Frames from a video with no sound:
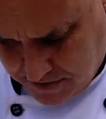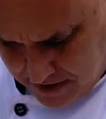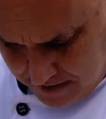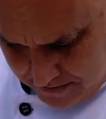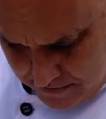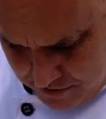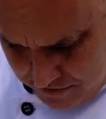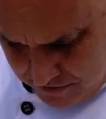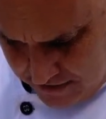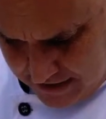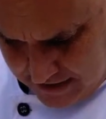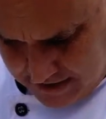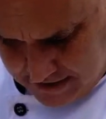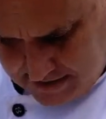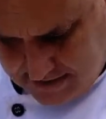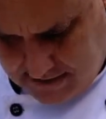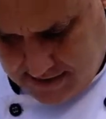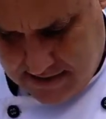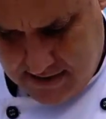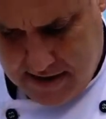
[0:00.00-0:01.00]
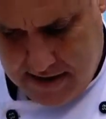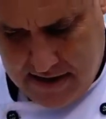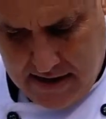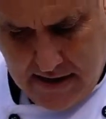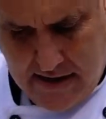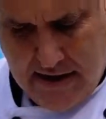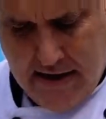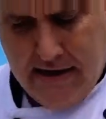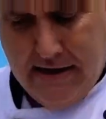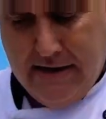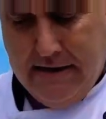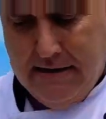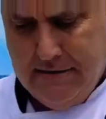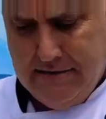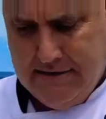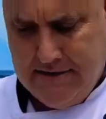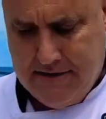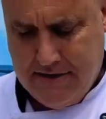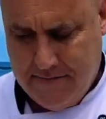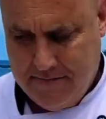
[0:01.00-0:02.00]
I'm doing this
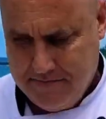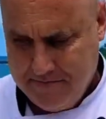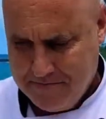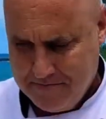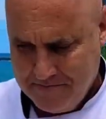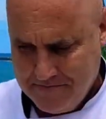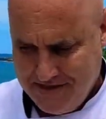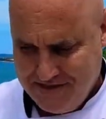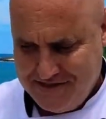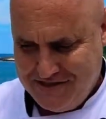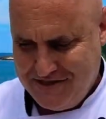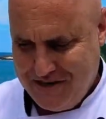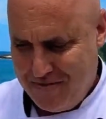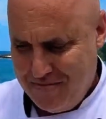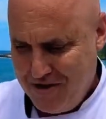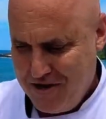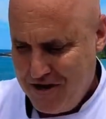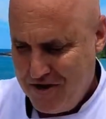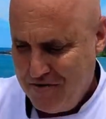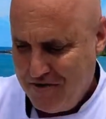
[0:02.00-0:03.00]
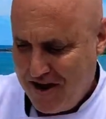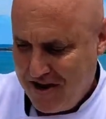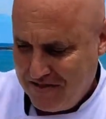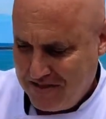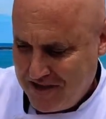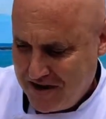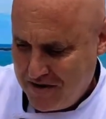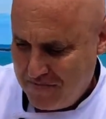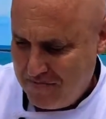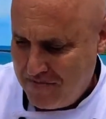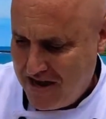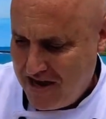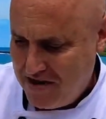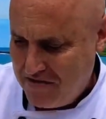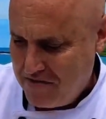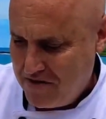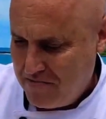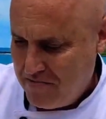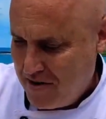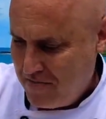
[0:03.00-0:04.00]
is, some of you out there may
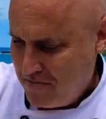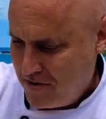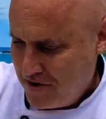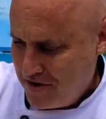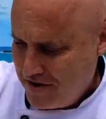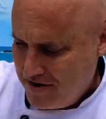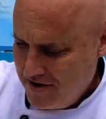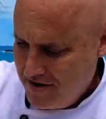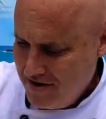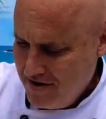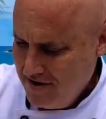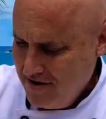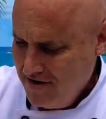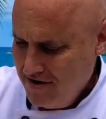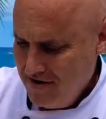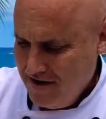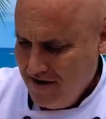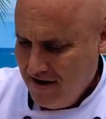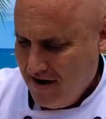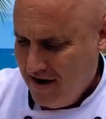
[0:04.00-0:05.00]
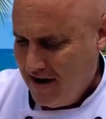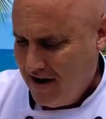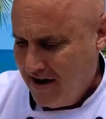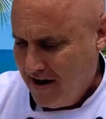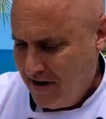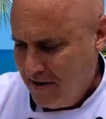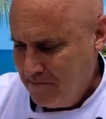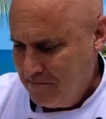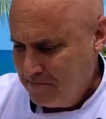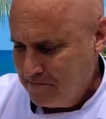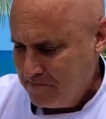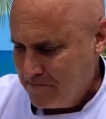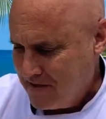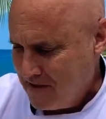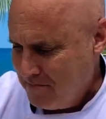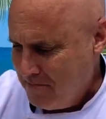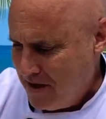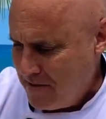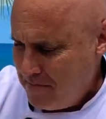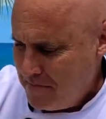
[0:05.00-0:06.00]
remember,
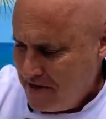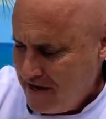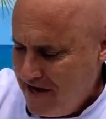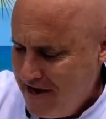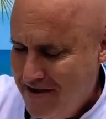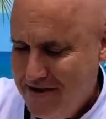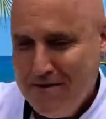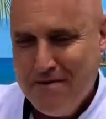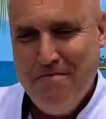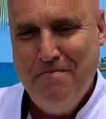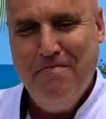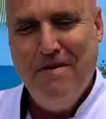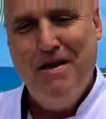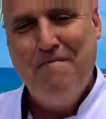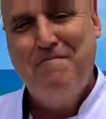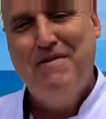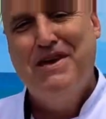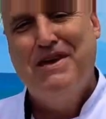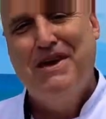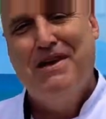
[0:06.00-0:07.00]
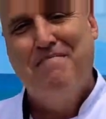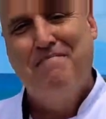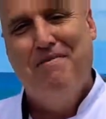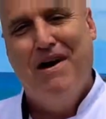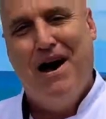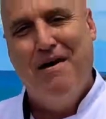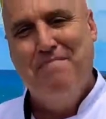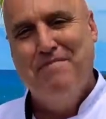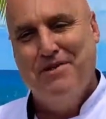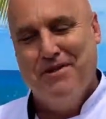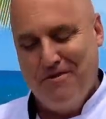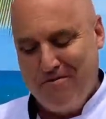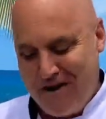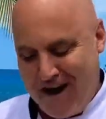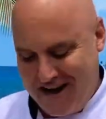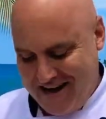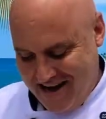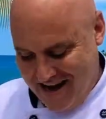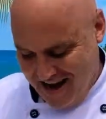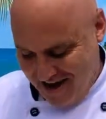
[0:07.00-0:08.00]
might become popular
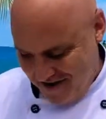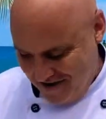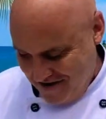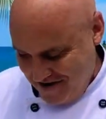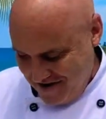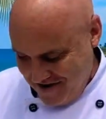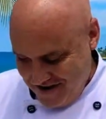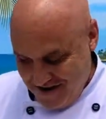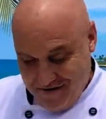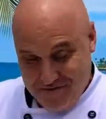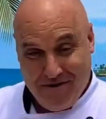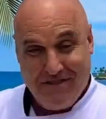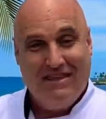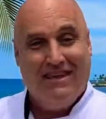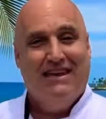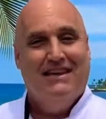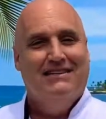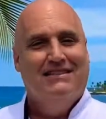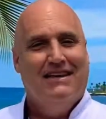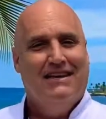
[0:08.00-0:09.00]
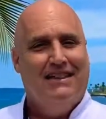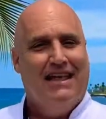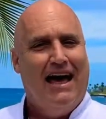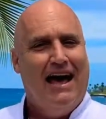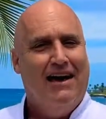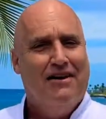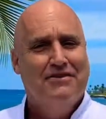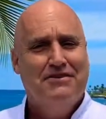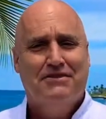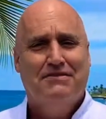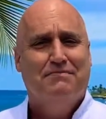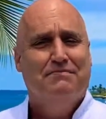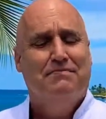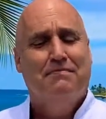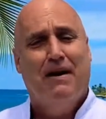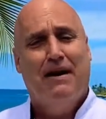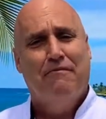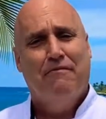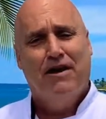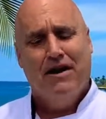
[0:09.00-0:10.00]
right now with kids at the house. You
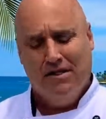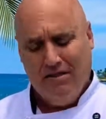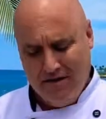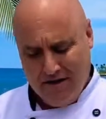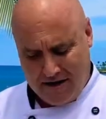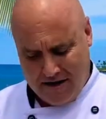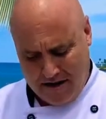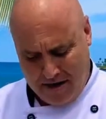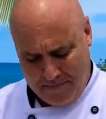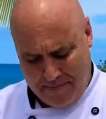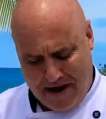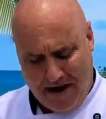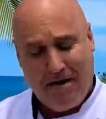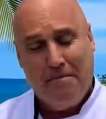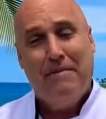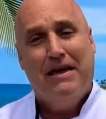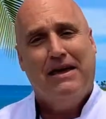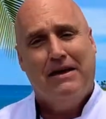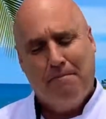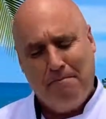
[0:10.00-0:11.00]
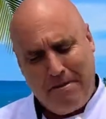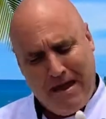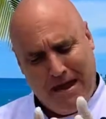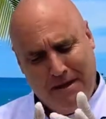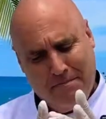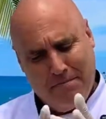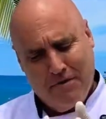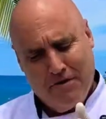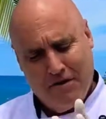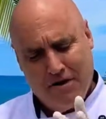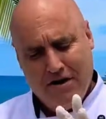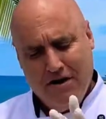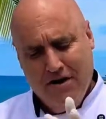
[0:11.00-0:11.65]
might want to look it up, how to make a paper